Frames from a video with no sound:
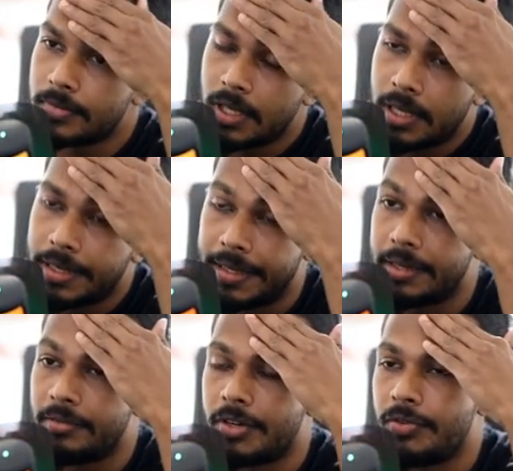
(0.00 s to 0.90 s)
here
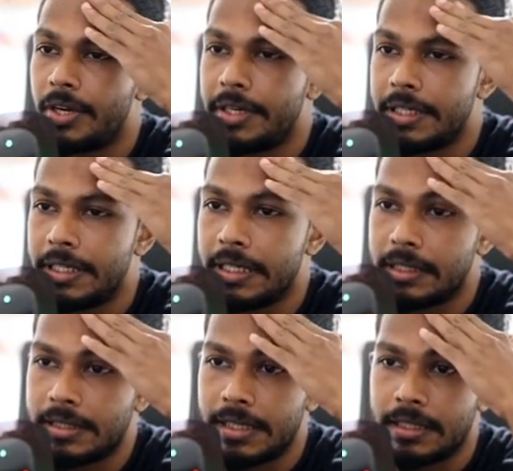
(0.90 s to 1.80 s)
what we are returning a
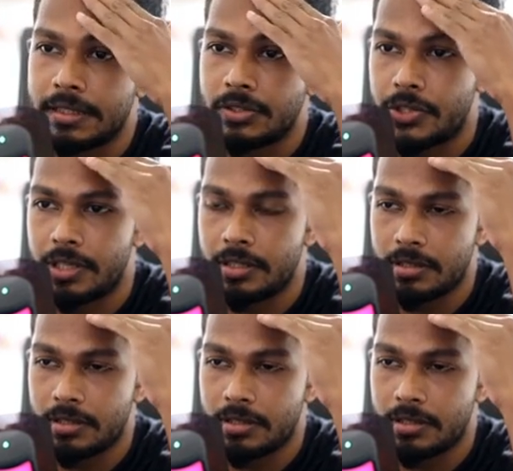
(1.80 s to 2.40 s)
single string.